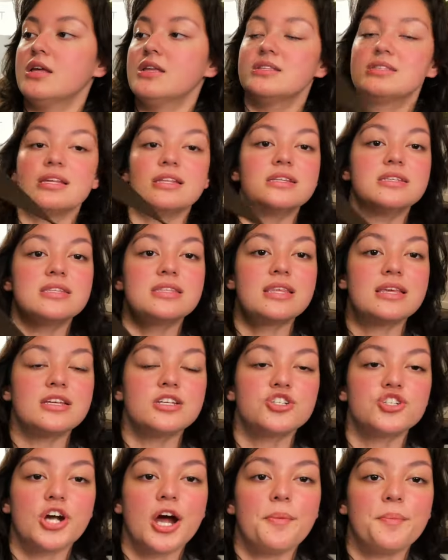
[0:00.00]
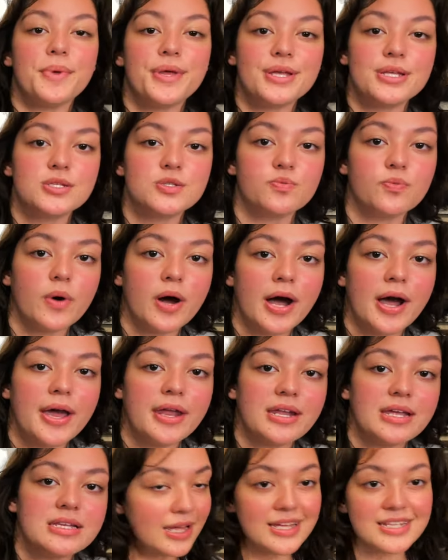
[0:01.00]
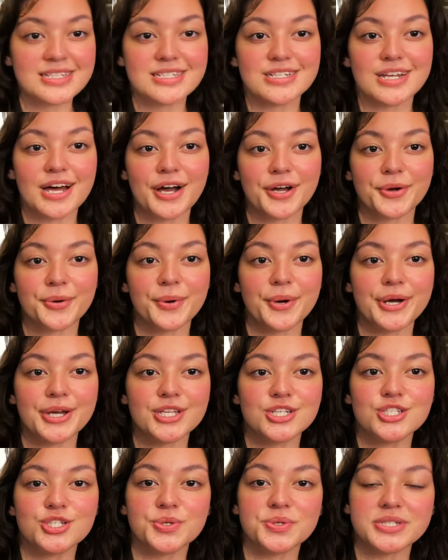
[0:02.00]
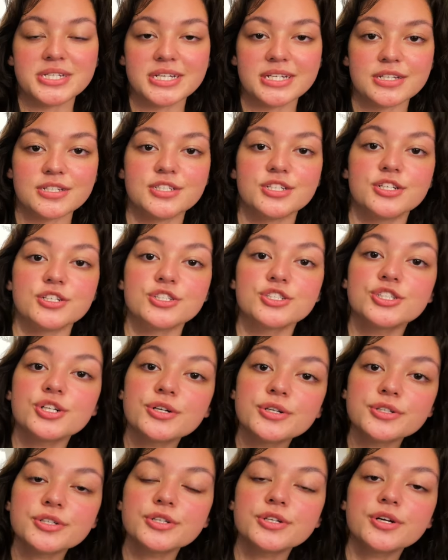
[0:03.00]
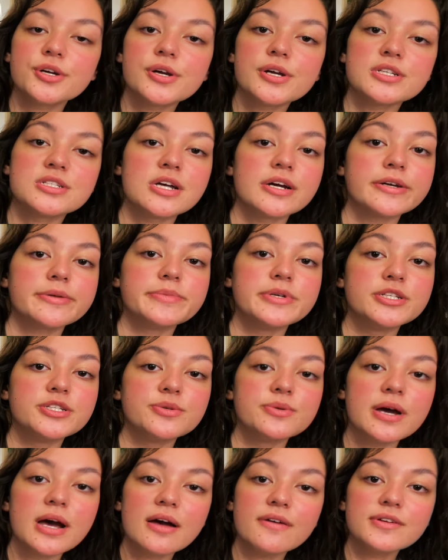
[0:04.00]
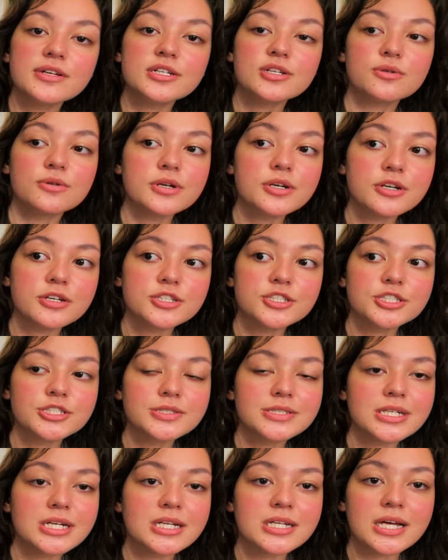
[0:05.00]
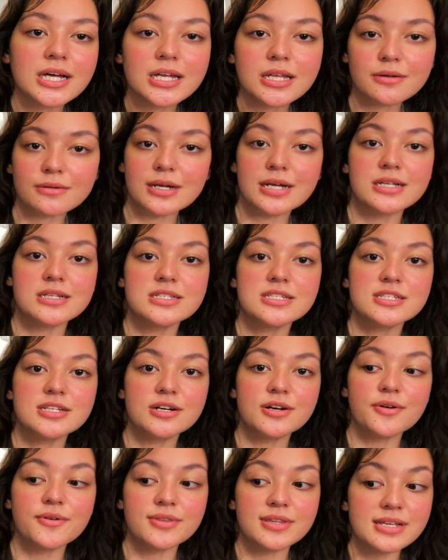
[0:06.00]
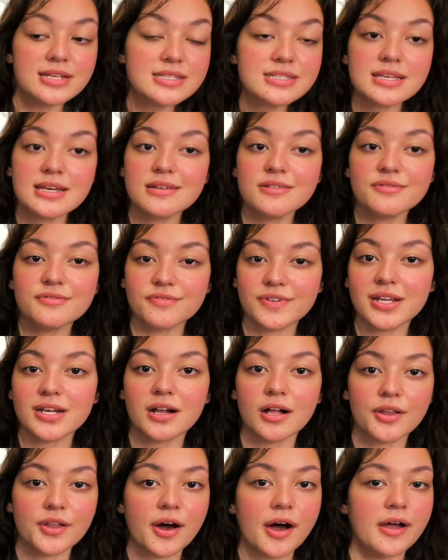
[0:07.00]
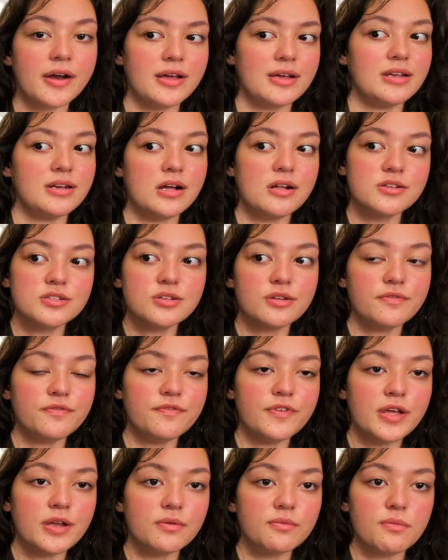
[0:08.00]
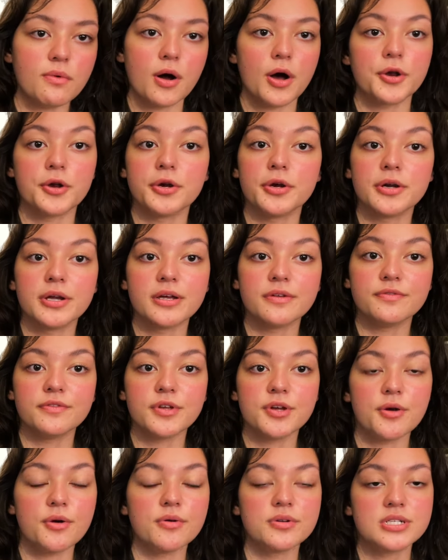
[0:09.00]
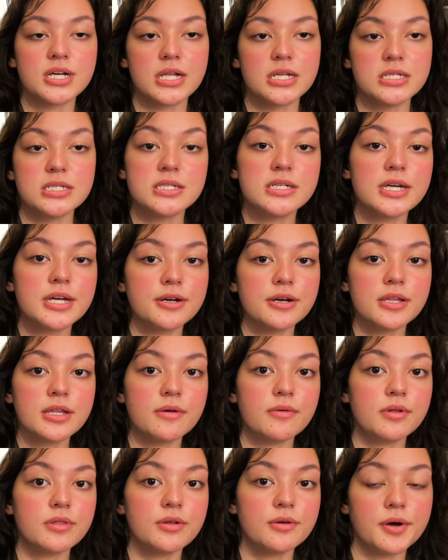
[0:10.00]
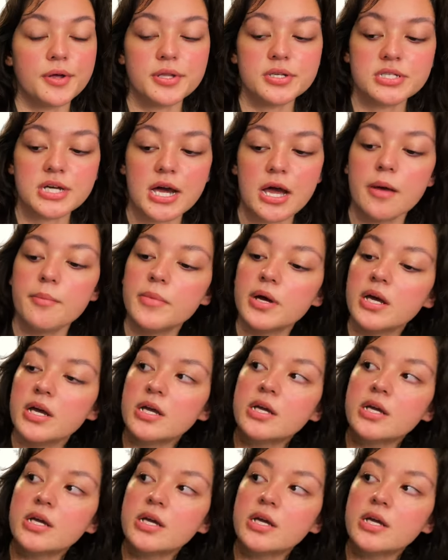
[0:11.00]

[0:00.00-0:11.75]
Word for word: Since the strap is wide, it's not going to dig into your shoulder, it's not gonna be too heavy or hurt you in any way. So this can fit a lot. It can also fit water if you tend to carry that with you all the time.